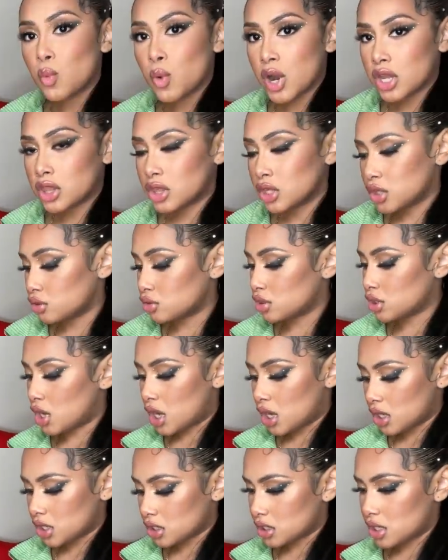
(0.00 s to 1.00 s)
Wear those
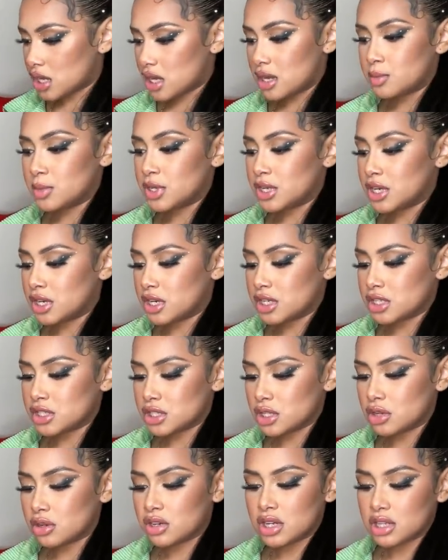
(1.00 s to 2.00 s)
all the time, literally
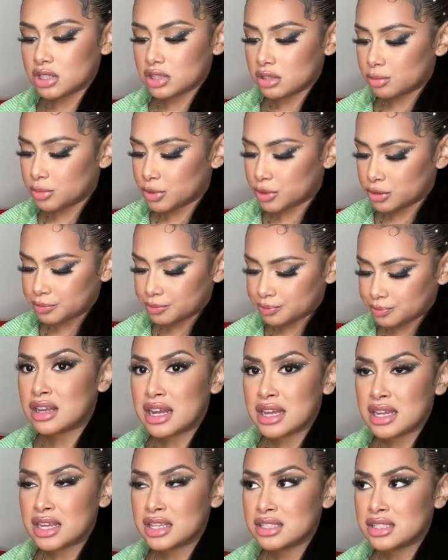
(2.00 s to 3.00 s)
so comfortable.
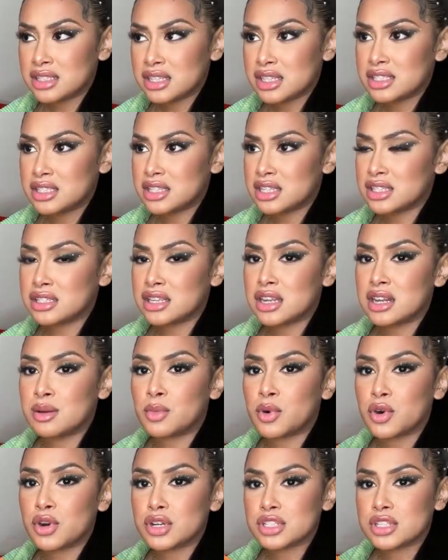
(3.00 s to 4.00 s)
I guess Yeezy is getting
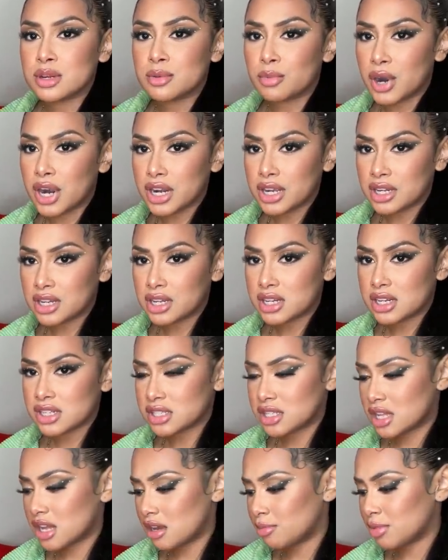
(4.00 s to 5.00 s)
more into bright colors
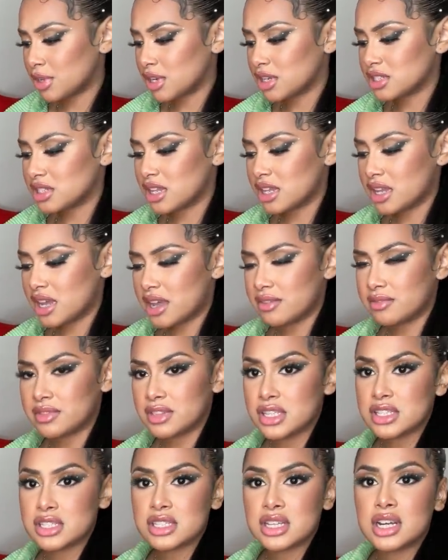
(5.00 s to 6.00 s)
now because they have
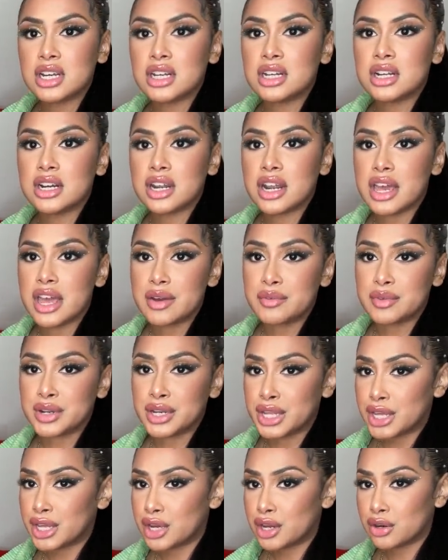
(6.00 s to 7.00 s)
this color, they have a
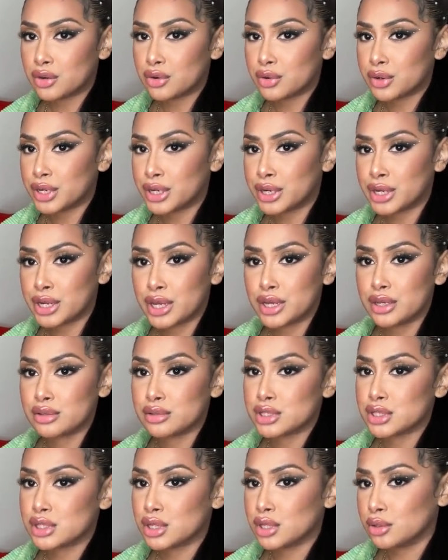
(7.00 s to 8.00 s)
neon green now,
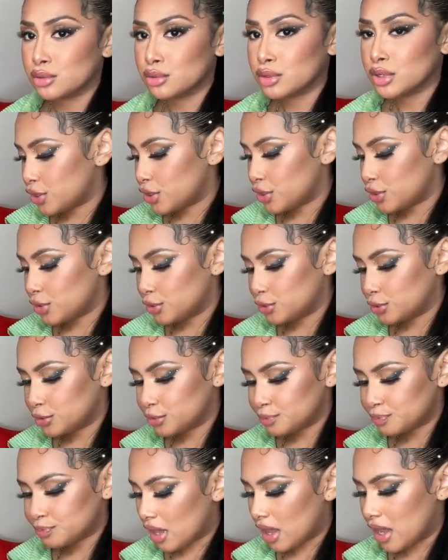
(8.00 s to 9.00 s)
so
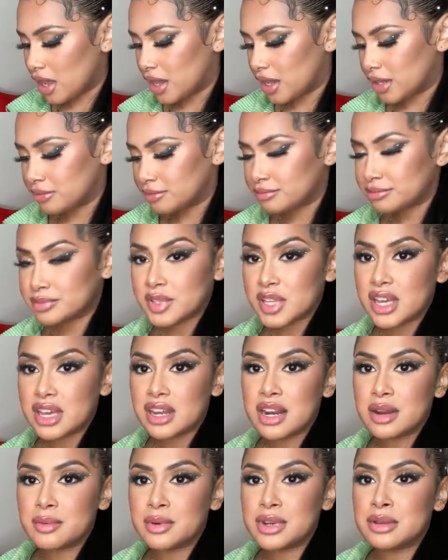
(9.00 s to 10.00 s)
cute. And yeah,
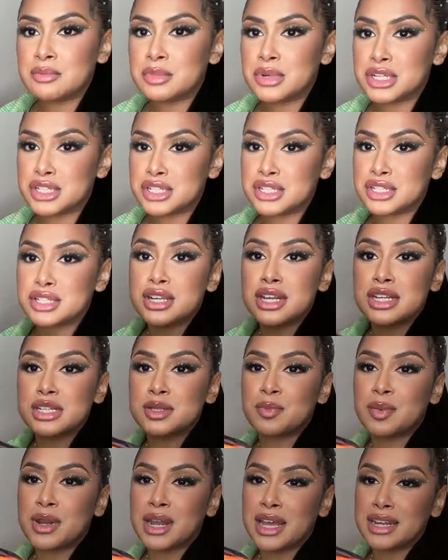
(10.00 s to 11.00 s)
there ain't really much
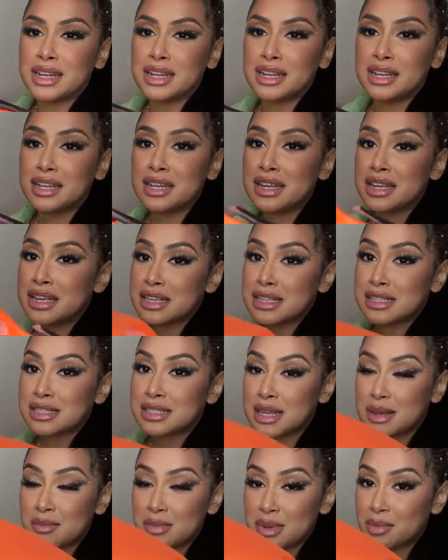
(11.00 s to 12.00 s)
explaining.
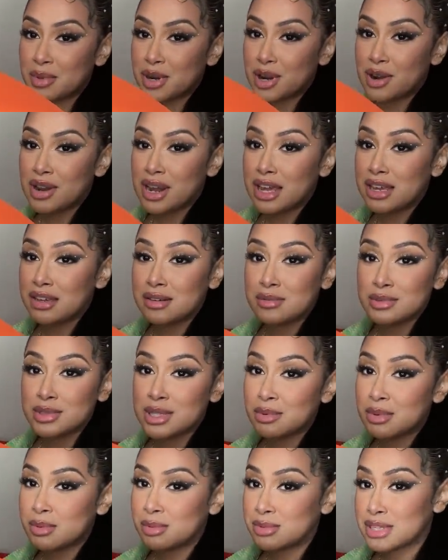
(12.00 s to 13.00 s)
Some people don't like them,
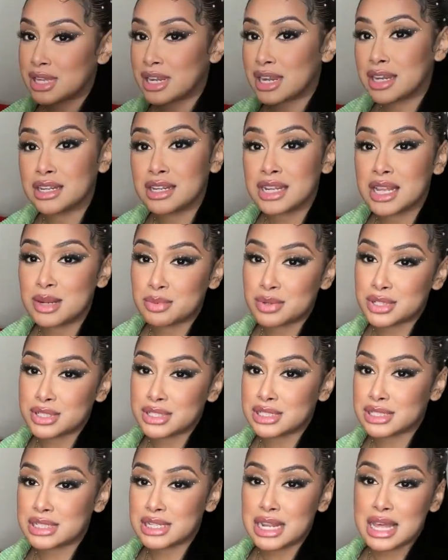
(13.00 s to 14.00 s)
some people say they look like
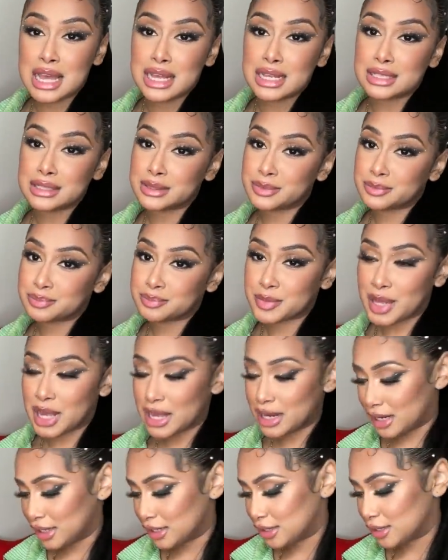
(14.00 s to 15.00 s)
prison slides.
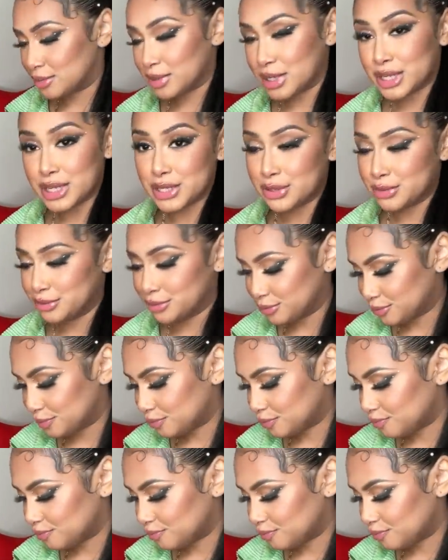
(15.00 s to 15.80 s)
I like them, they're cute.